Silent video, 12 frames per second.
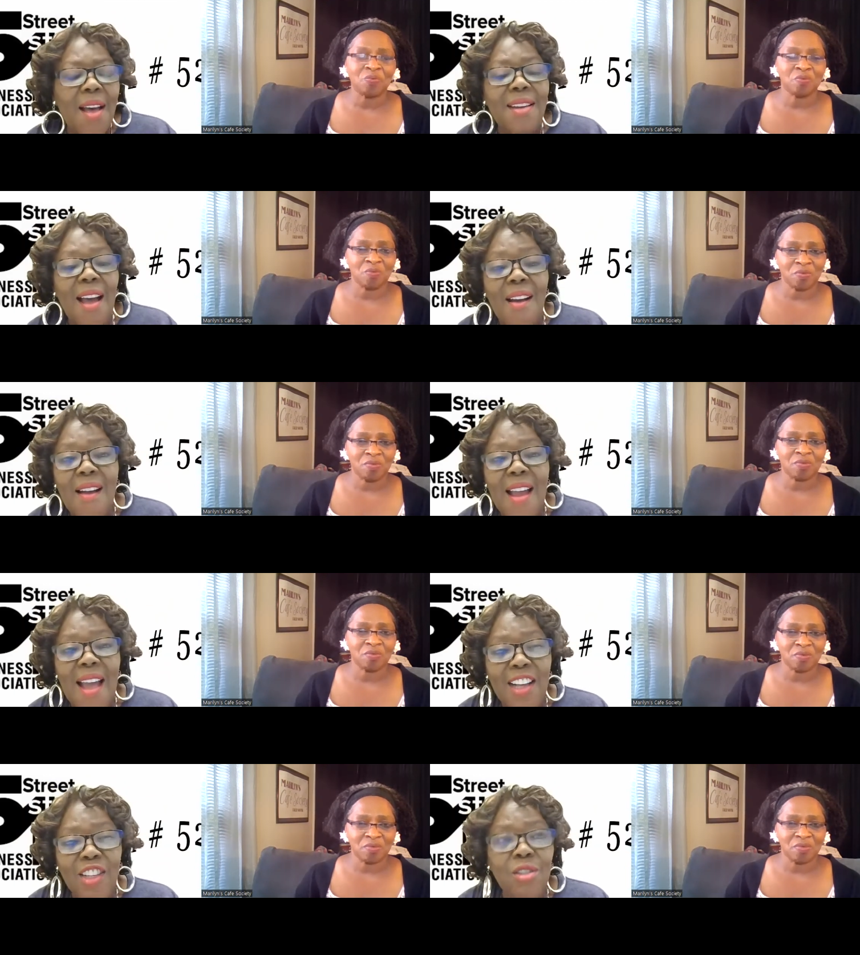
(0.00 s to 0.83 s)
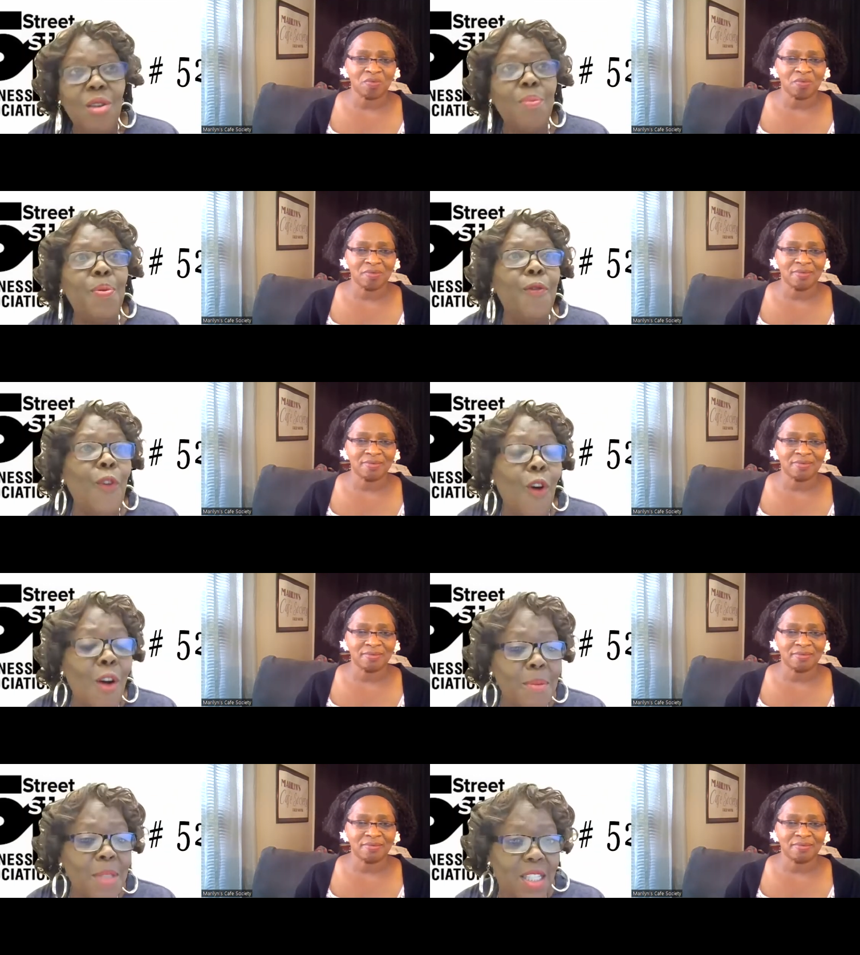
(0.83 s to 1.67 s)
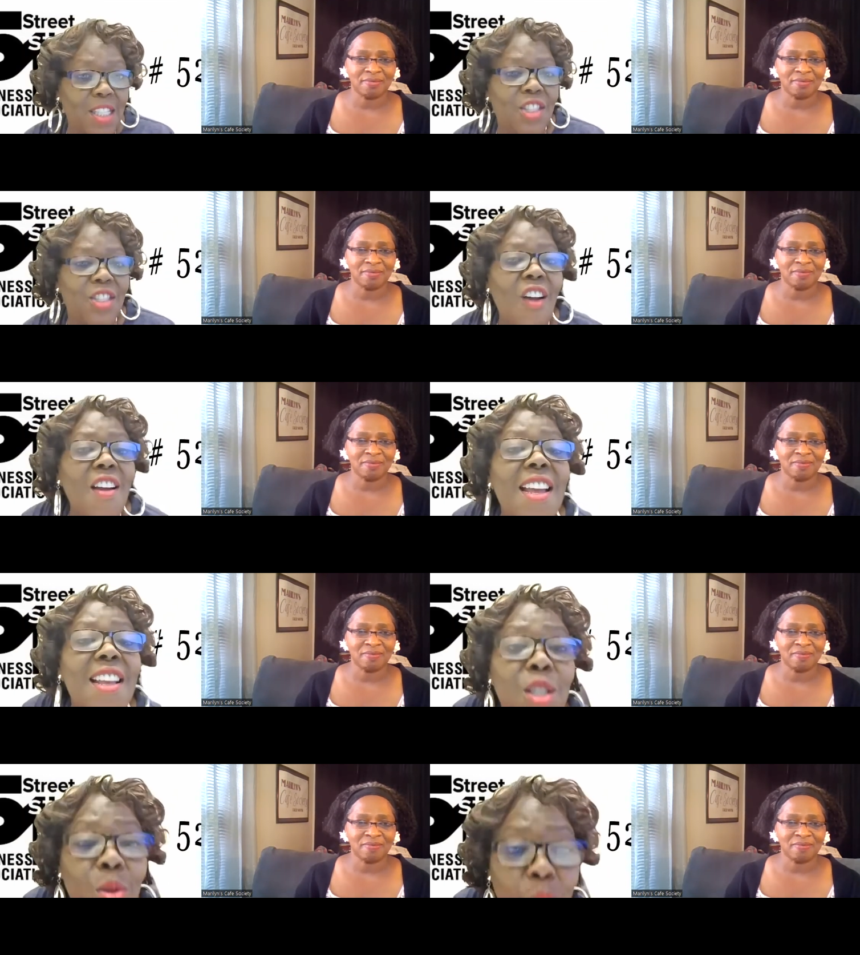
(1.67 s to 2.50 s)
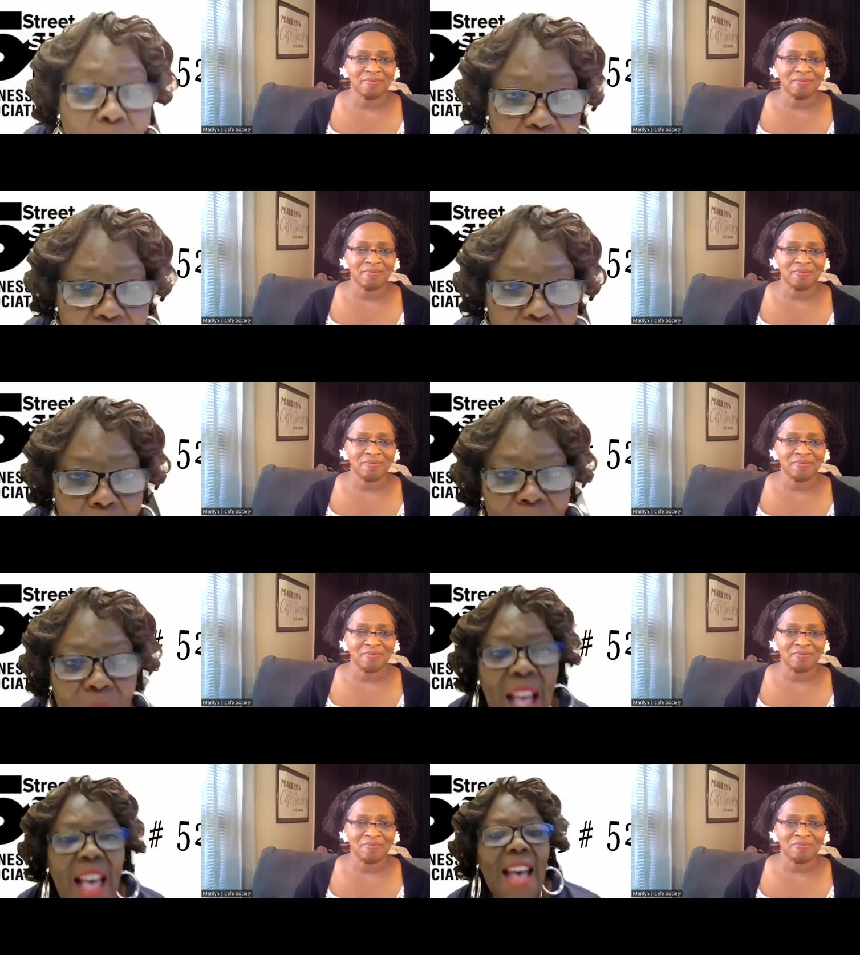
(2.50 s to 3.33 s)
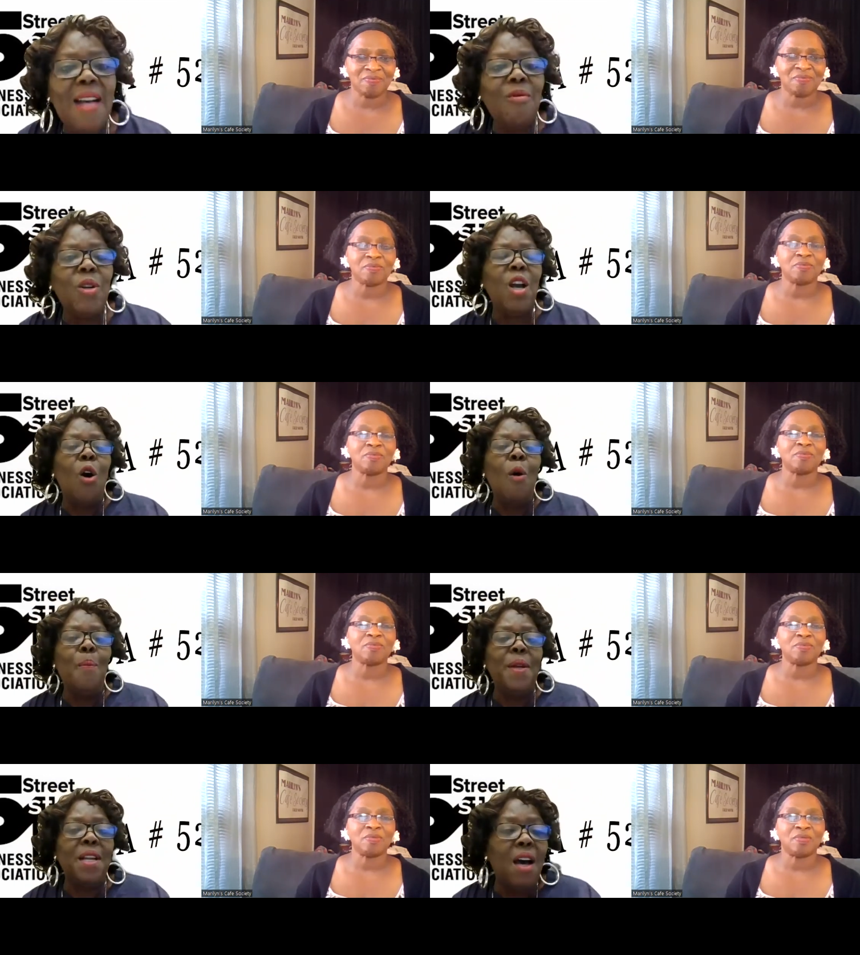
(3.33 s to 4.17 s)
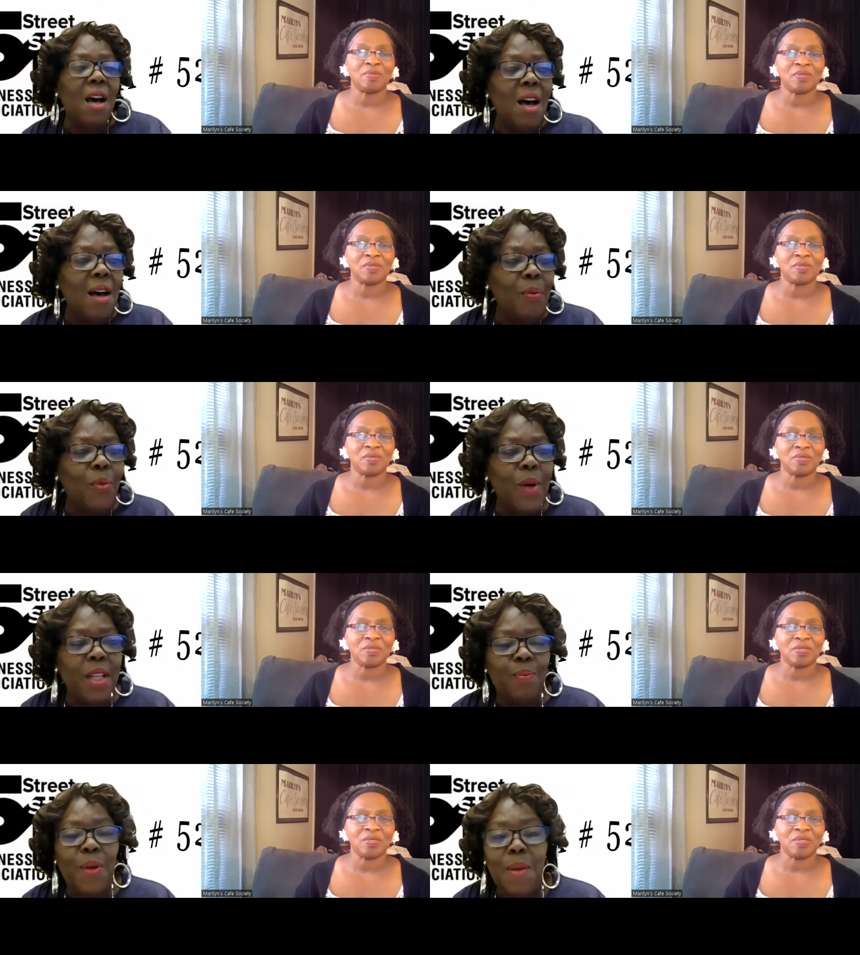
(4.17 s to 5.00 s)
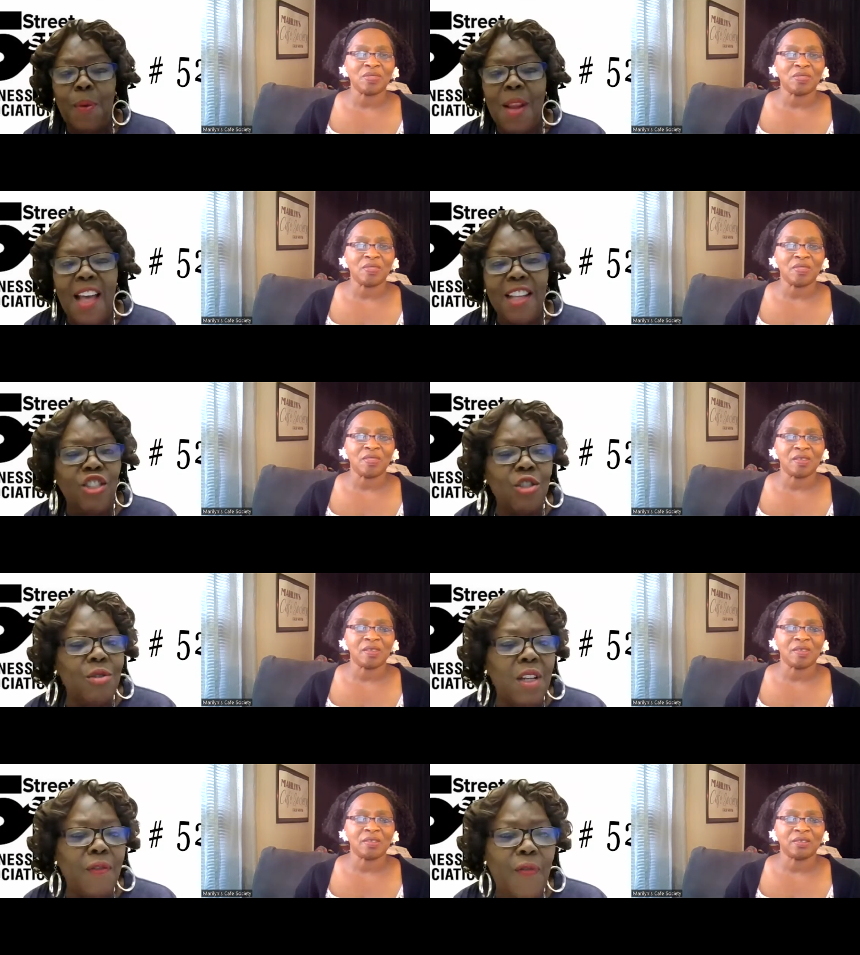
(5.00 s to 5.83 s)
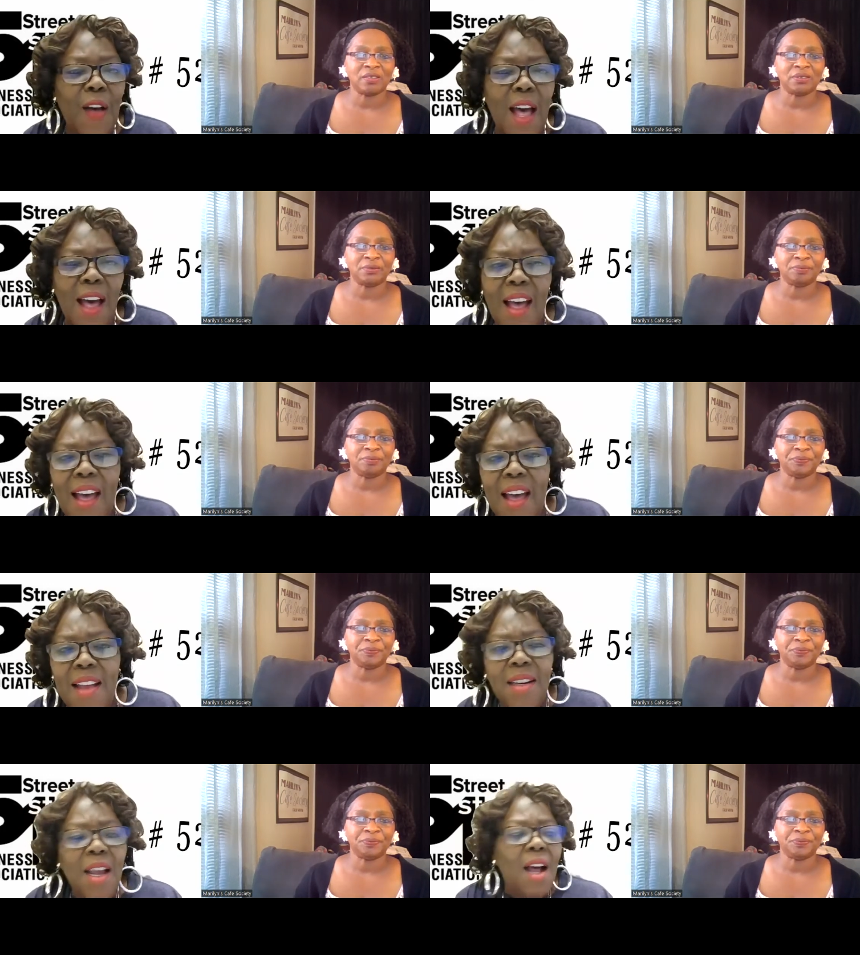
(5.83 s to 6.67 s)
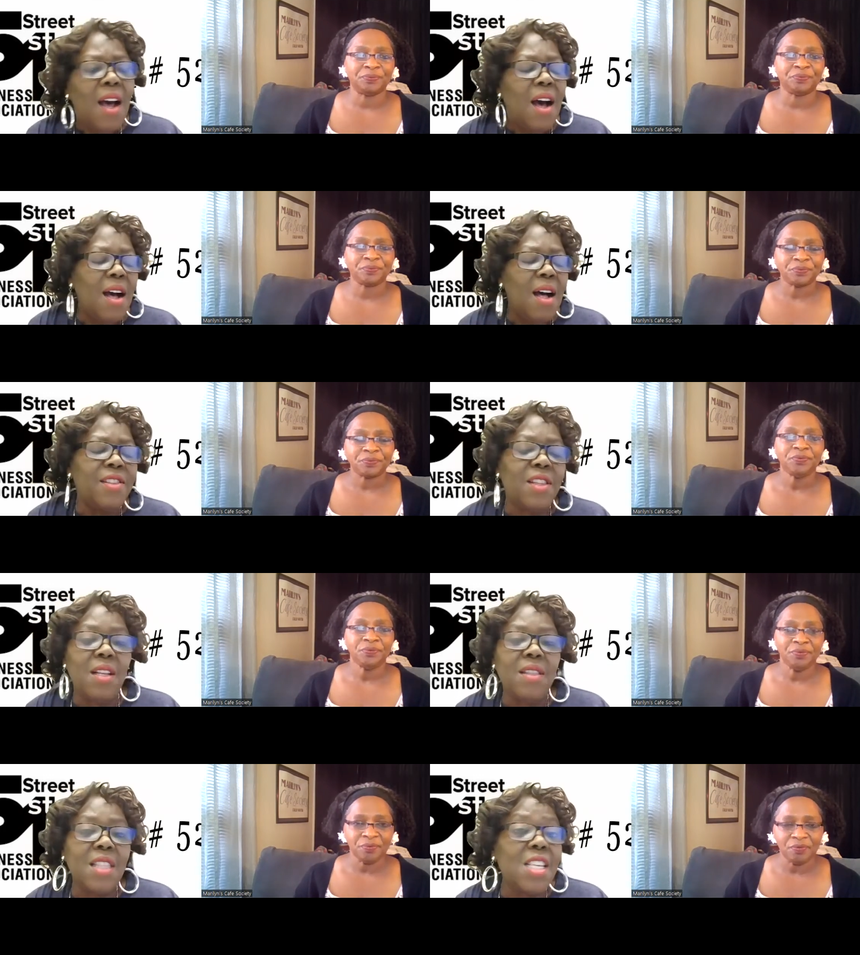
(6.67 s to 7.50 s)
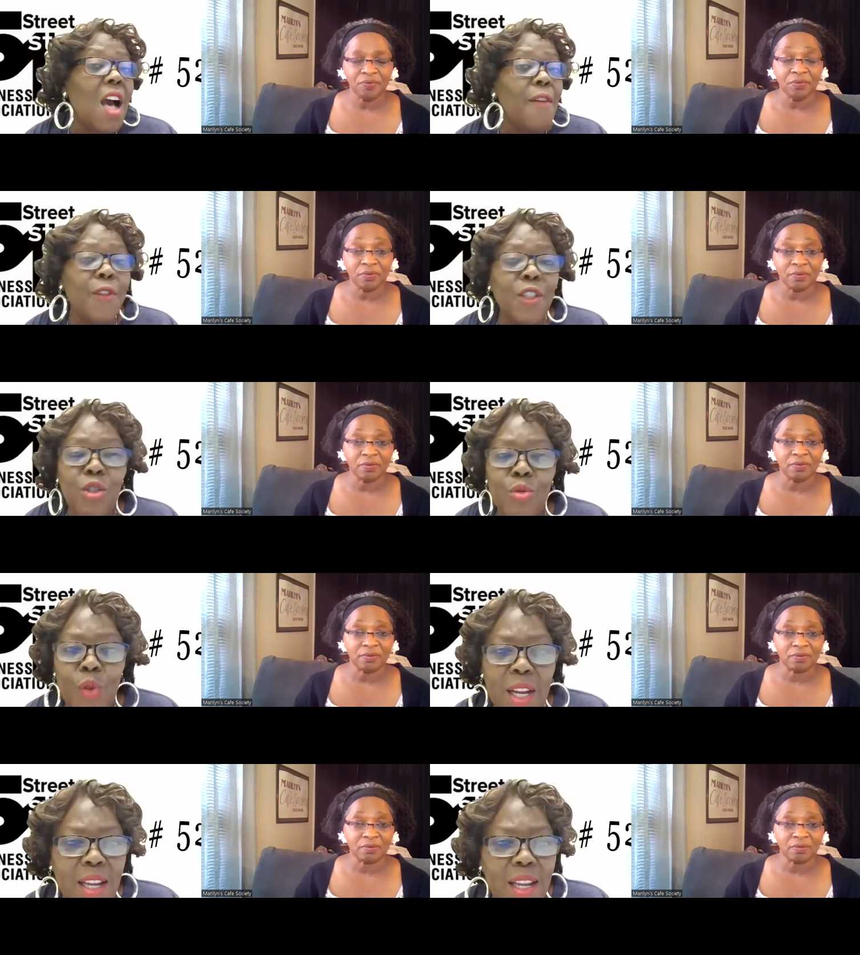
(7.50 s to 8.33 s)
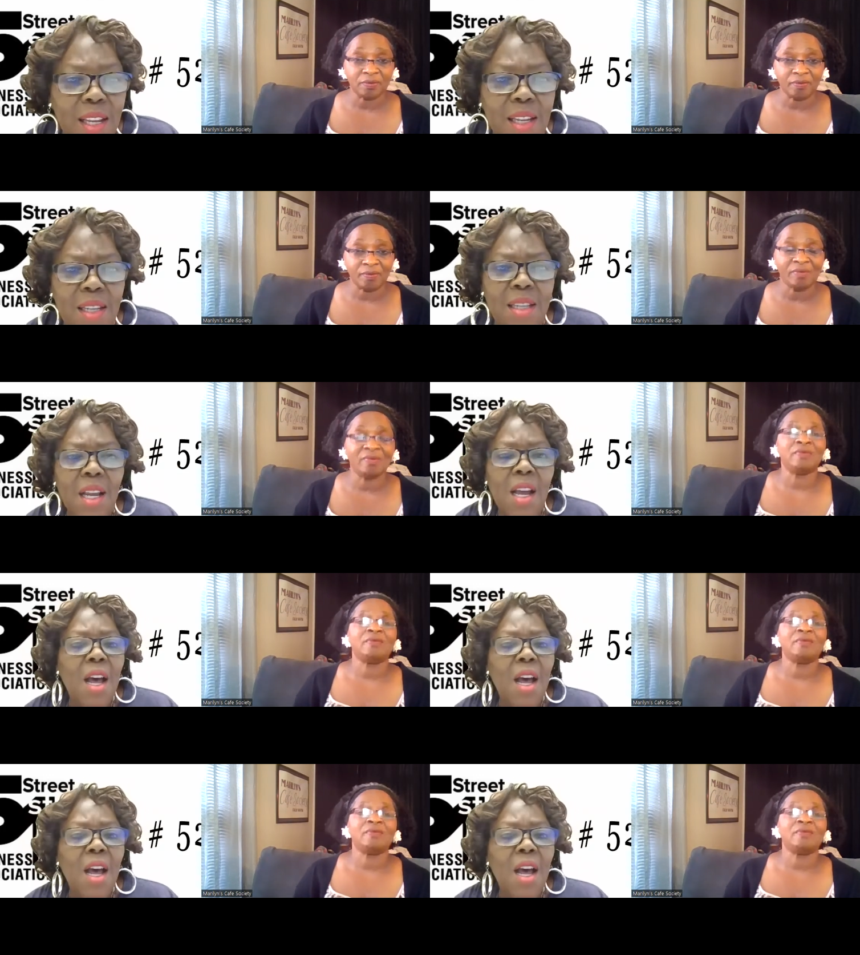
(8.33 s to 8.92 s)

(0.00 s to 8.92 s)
Speaker 1: Now, our actual performances start at 12, and we open up with people like Junie Bond, uh, uh, Theophilus Reed,